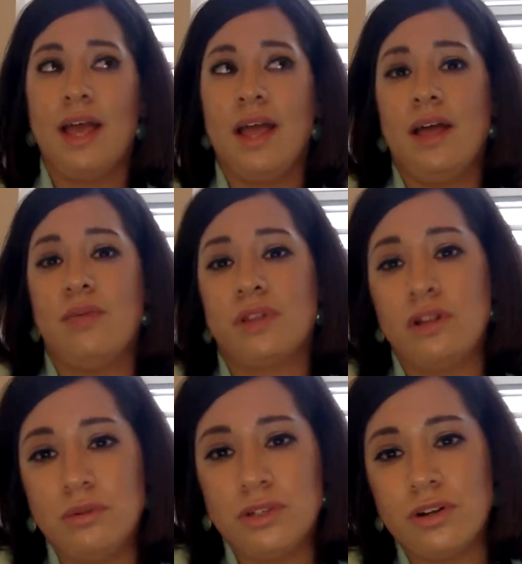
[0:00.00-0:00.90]
And with
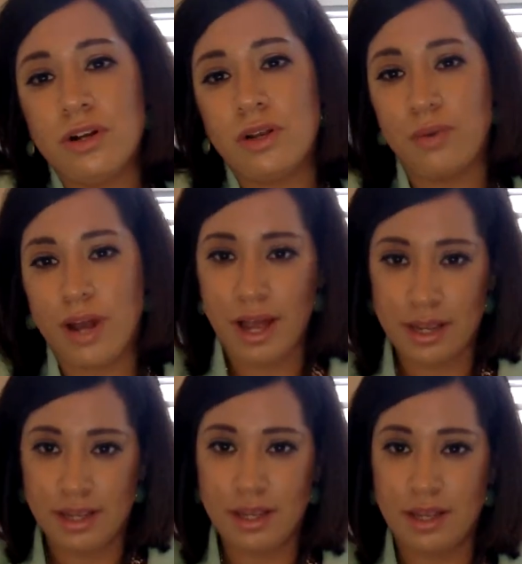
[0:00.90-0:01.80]
Global Degree, when
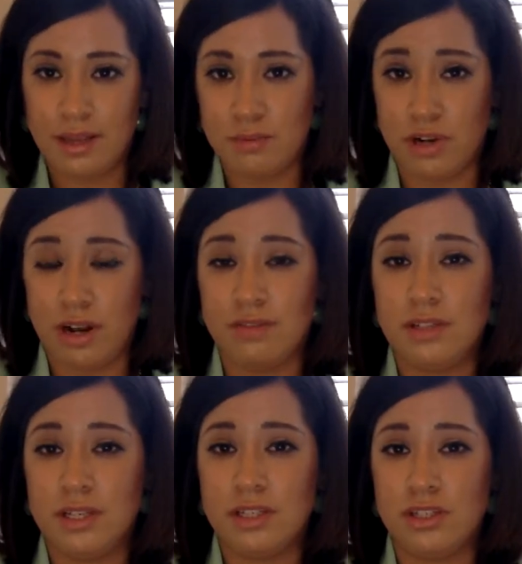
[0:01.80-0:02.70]
I am
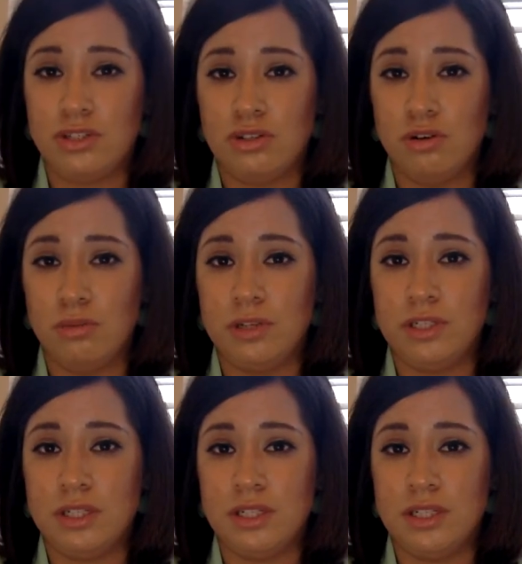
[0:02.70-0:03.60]
traveling, it's so
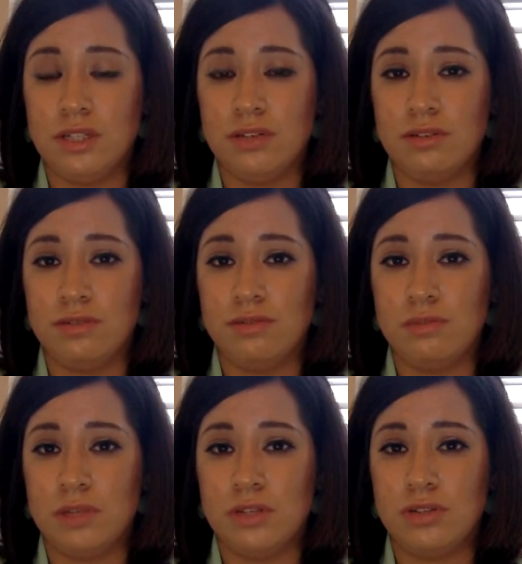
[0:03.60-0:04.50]
much easier for
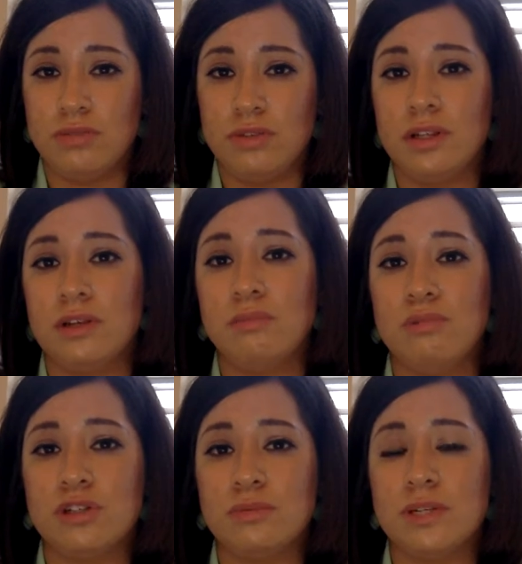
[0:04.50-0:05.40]
me to really
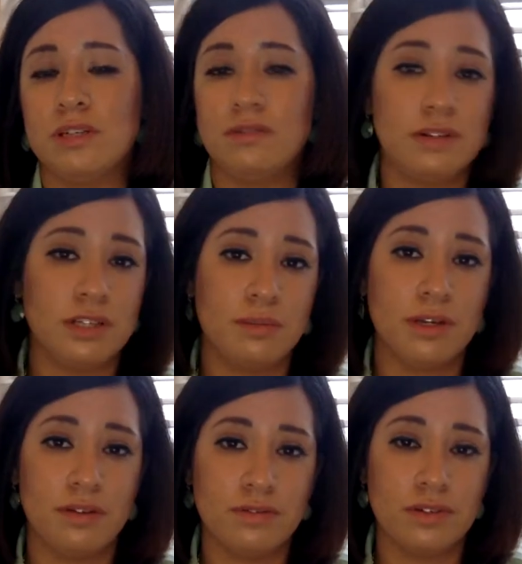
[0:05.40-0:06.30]
push myself outside my
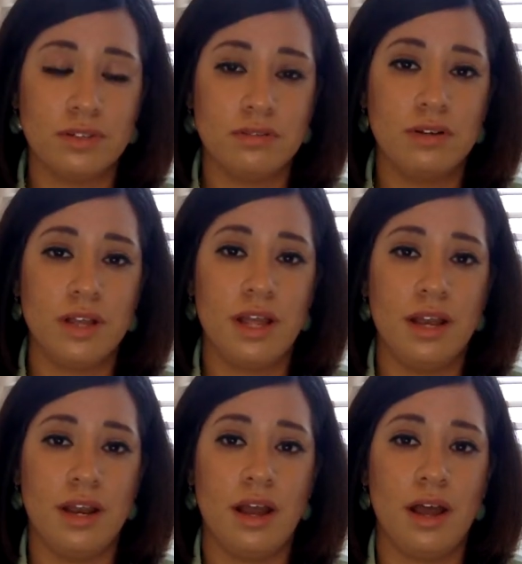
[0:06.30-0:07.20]
comfort zone.
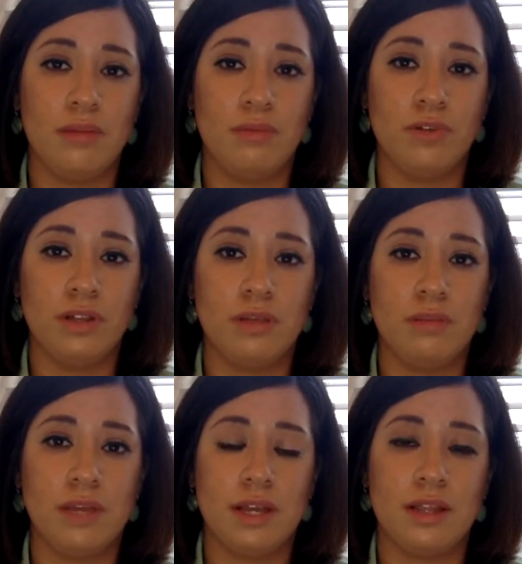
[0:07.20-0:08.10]
And I'm really
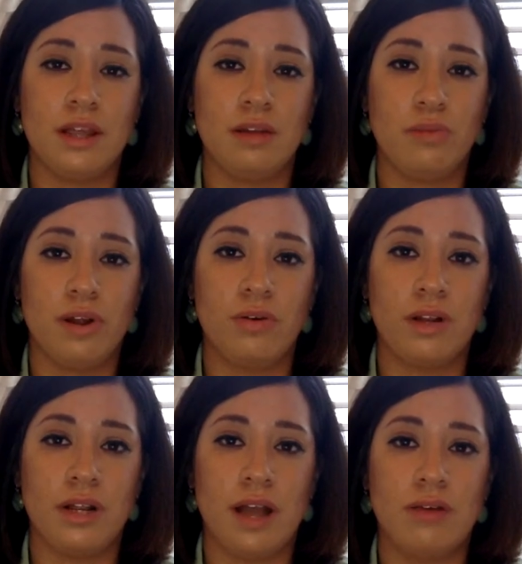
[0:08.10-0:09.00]
making that a
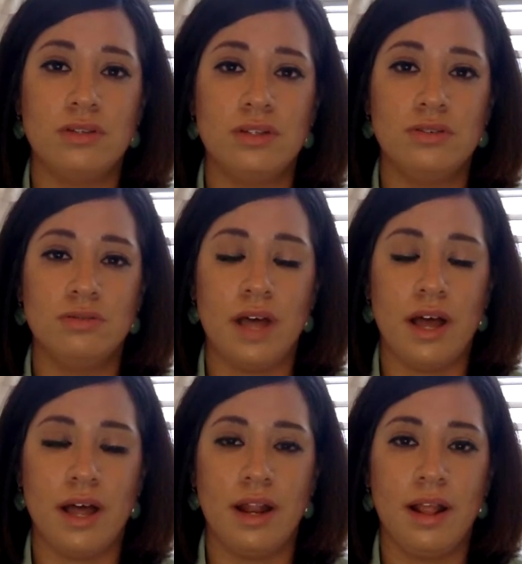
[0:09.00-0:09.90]
priority now to do
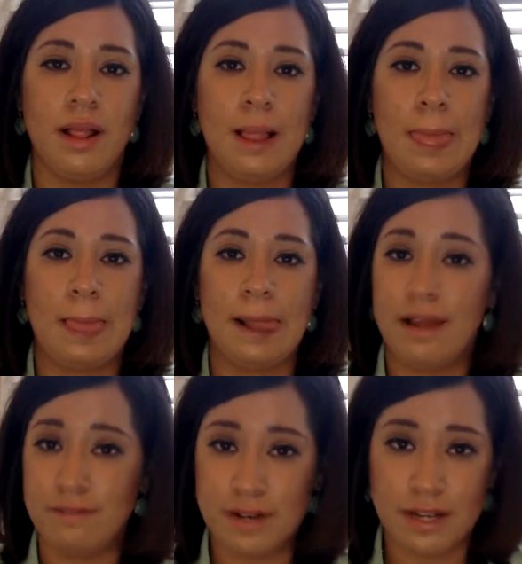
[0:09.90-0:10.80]
that
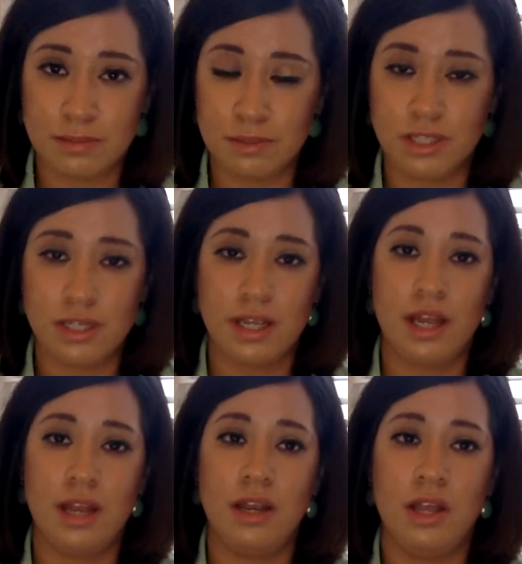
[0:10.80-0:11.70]
every day as much as I
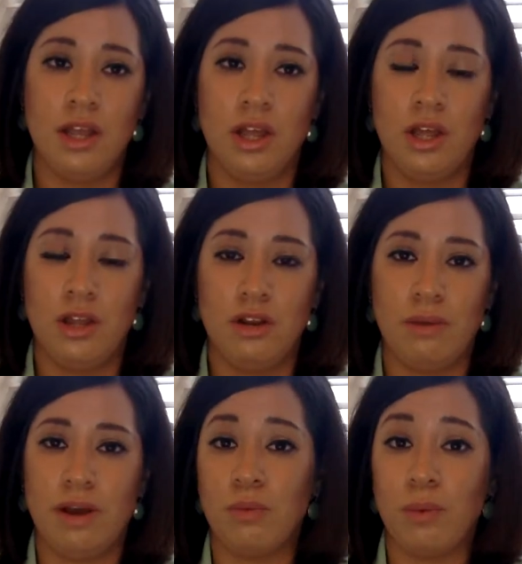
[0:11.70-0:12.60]
can,
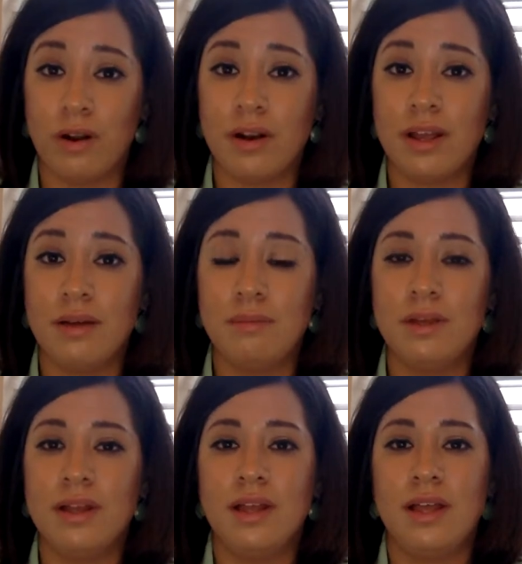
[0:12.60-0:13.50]
no matter where I am.
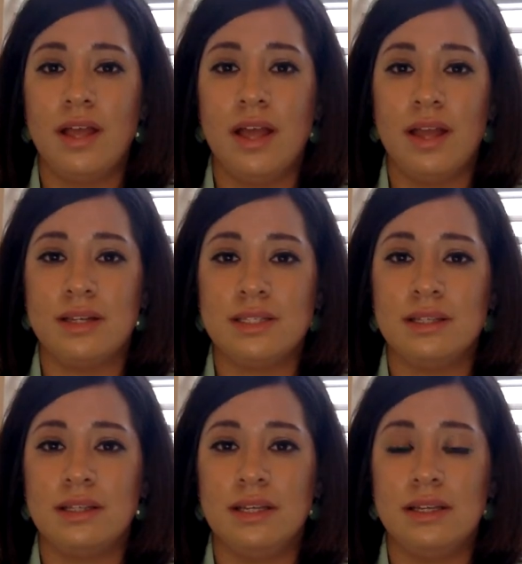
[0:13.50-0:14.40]
And
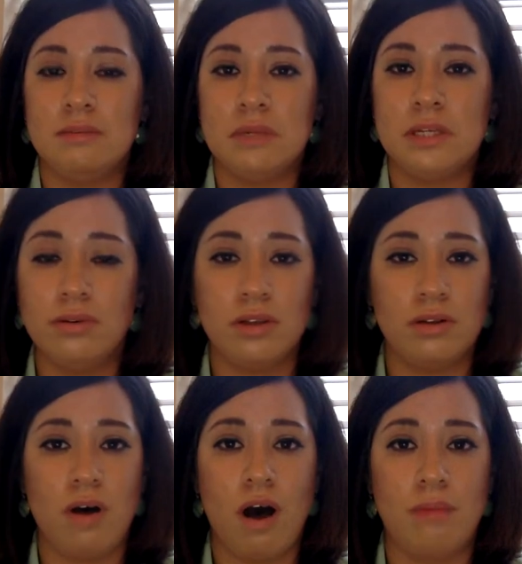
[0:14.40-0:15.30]
it's leading me,
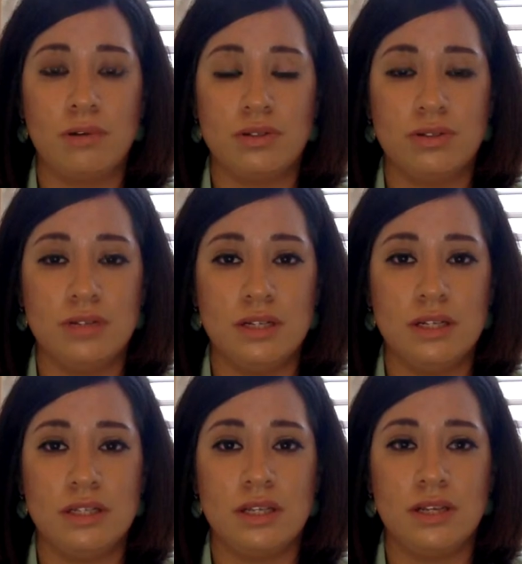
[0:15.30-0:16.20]

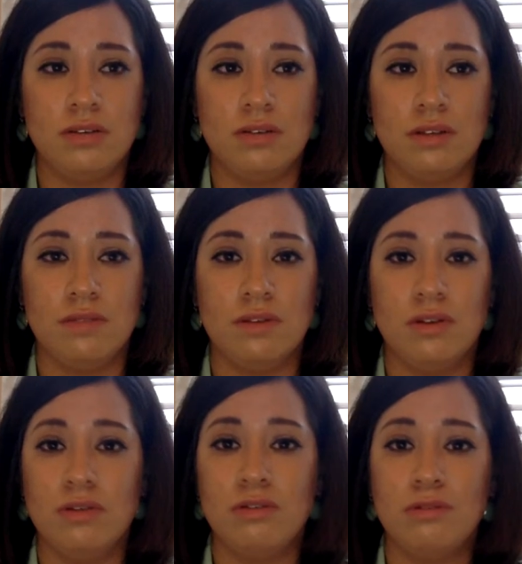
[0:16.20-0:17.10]
opportunities that you don't even
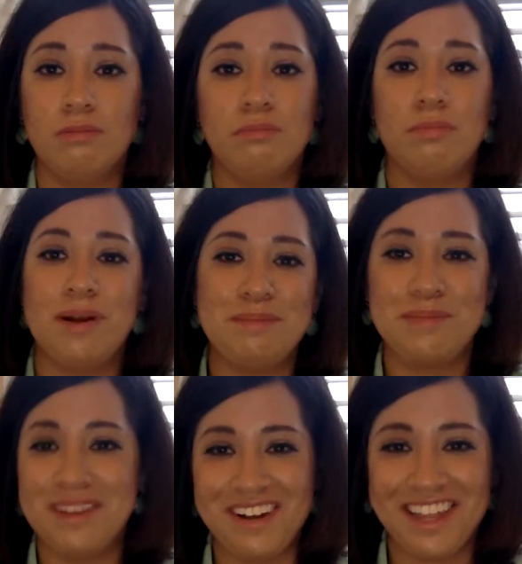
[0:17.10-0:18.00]
know might
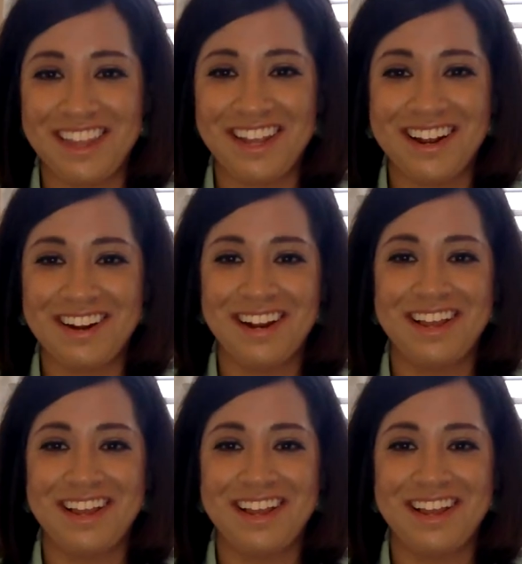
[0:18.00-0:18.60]
be right there.